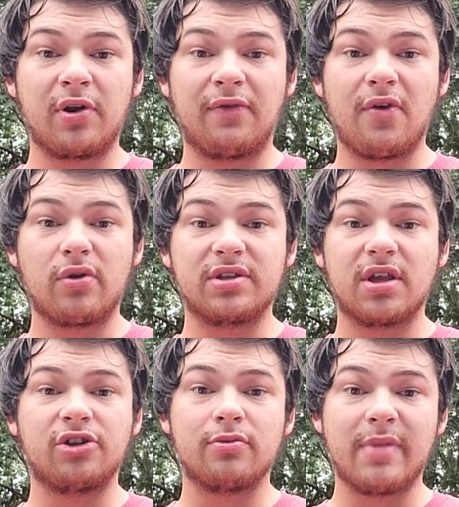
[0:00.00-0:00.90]
to focus
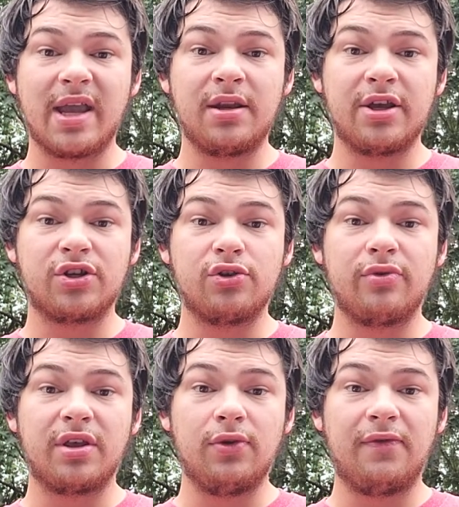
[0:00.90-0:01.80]
on your main issue
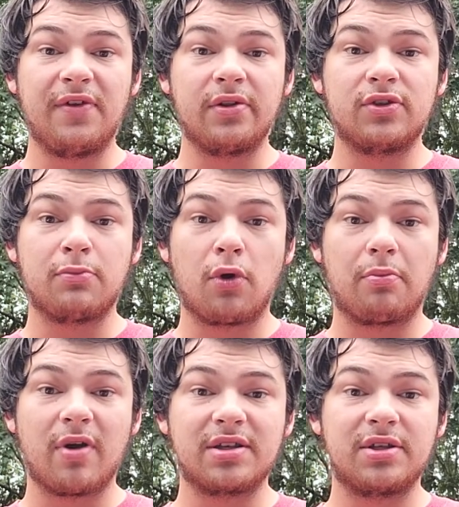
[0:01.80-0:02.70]
that you feel is more
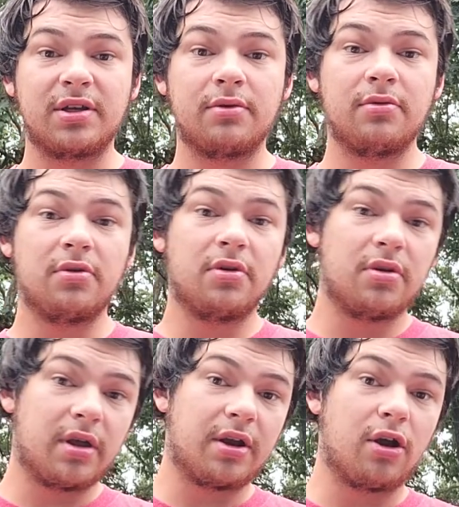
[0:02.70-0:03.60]
pressing
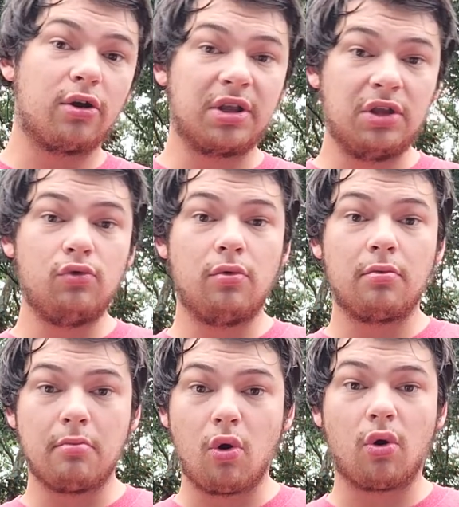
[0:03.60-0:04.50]
and hurting you
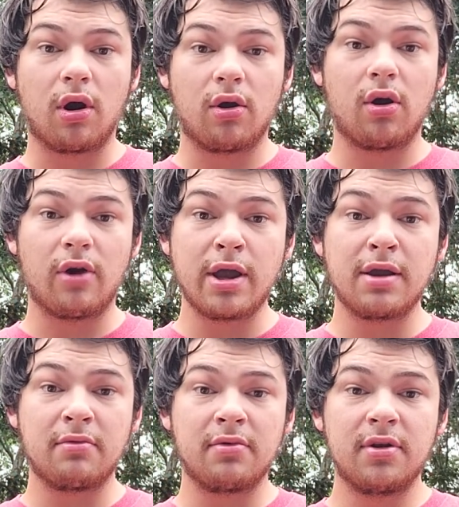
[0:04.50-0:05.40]
more, all right?
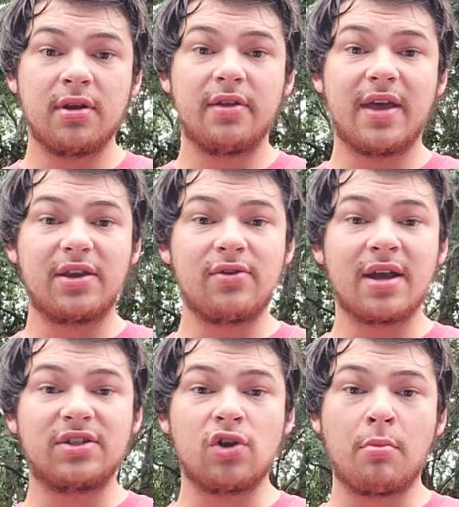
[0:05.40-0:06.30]
Thank you
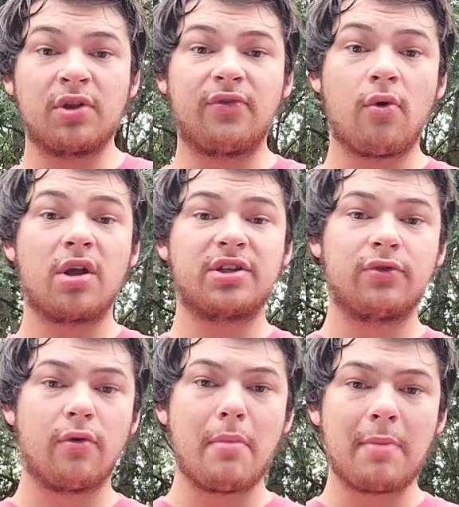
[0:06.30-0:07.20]
guys so much for watching.
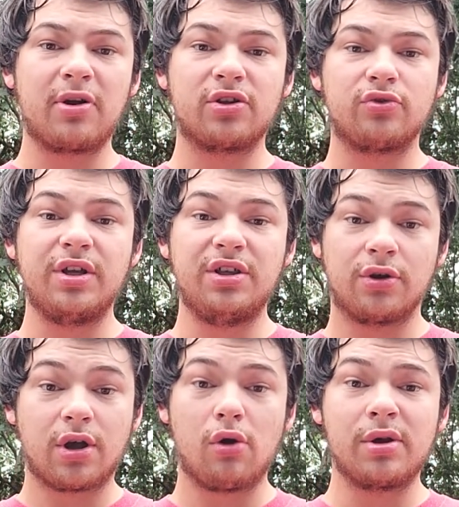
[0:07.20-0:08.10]
Remember to treat your
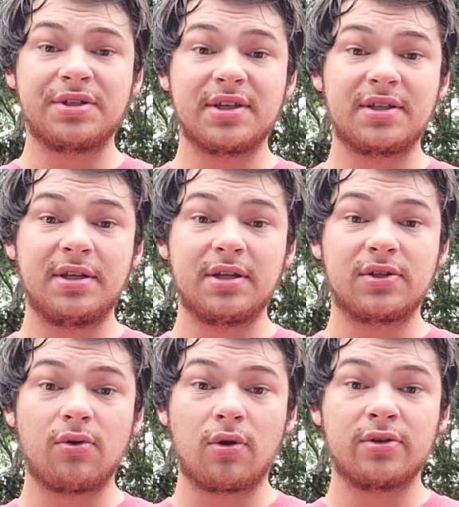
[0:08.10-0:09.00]
coexisting
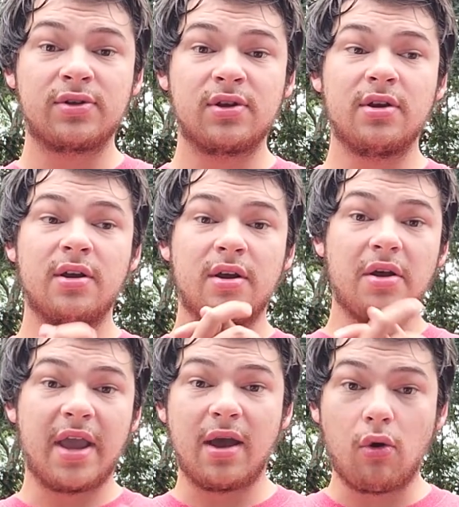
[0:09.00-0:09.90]
disorders
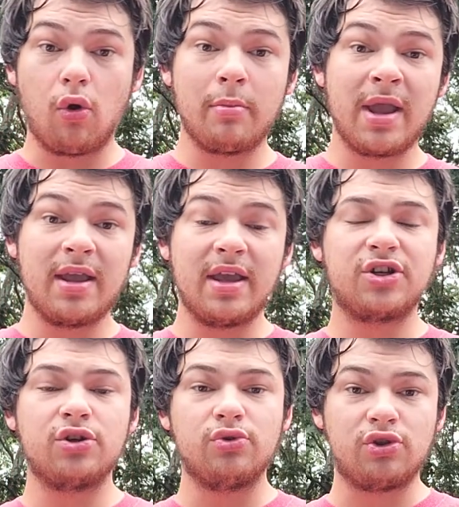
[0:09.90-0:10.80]
and or
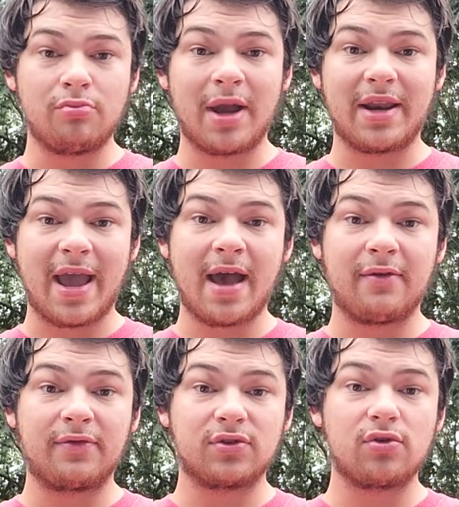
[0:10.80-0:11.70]
issues you might have
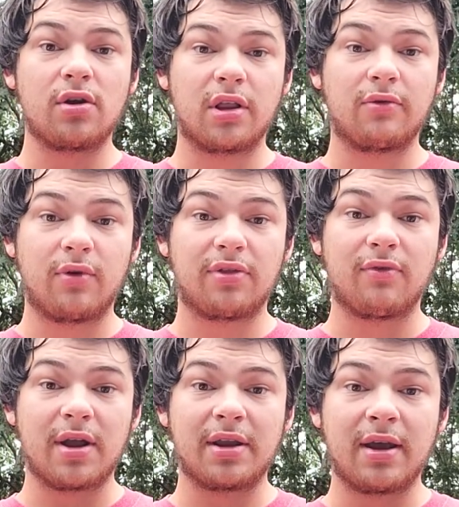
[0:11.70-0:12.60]
struggling with
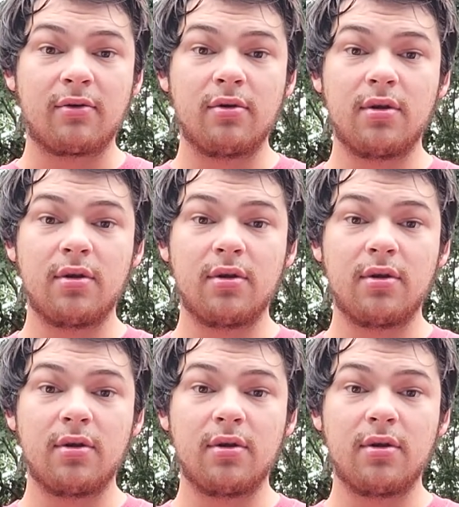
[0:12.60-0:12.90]
right now.